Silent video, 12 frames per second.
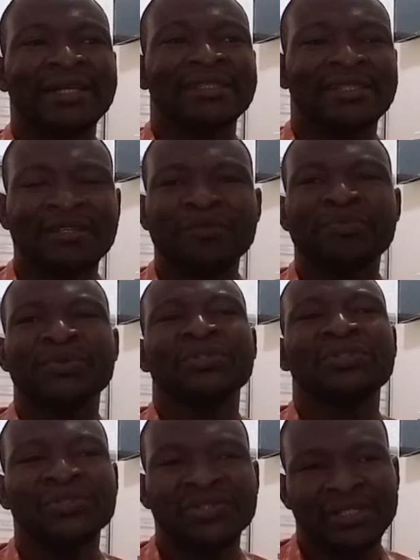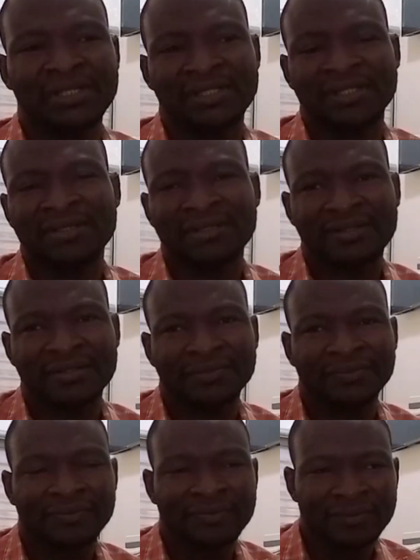and still produce distinct
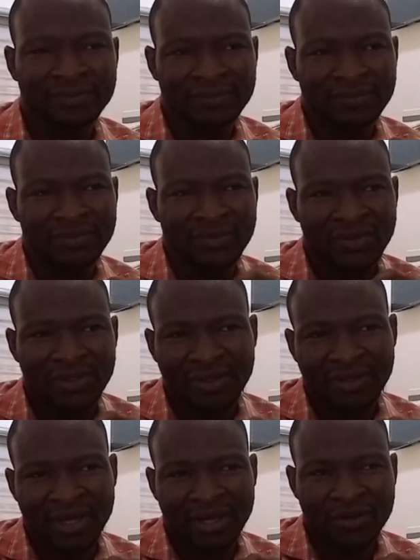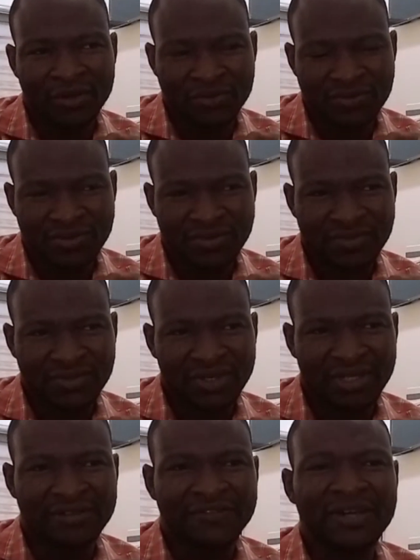echoes.
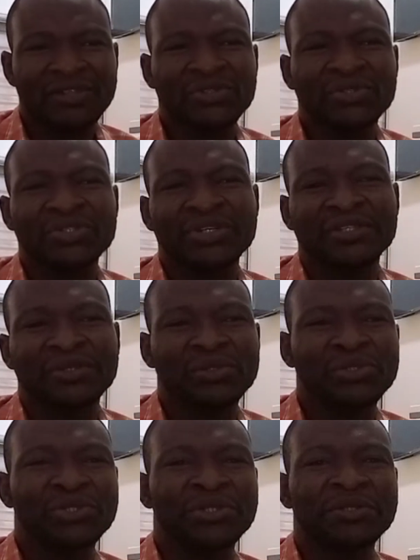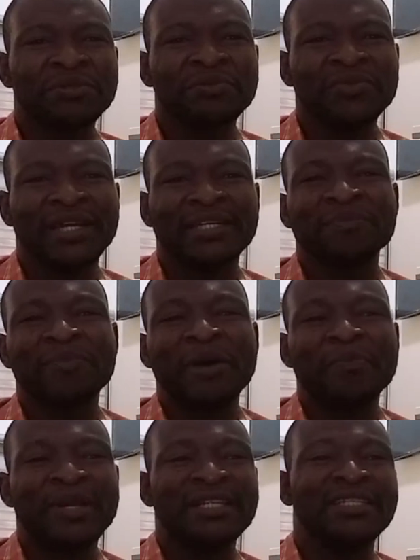It refers to the resolution that is
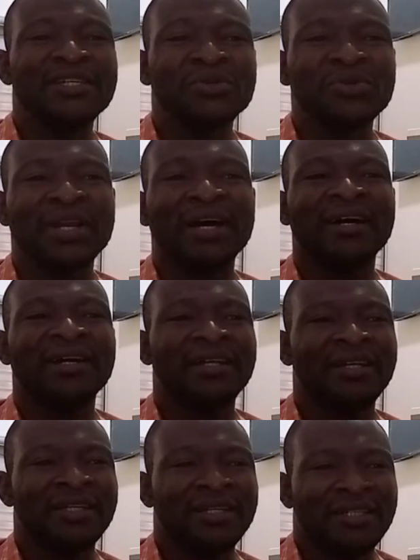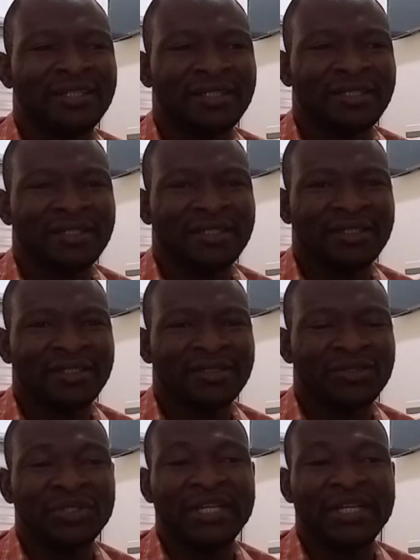perpendicular to